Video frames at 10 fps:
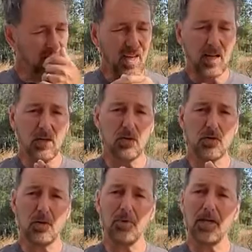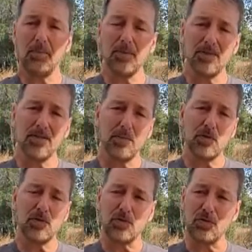I had a little trouble keeping the
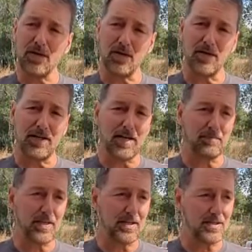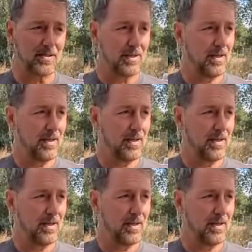temperature right on that because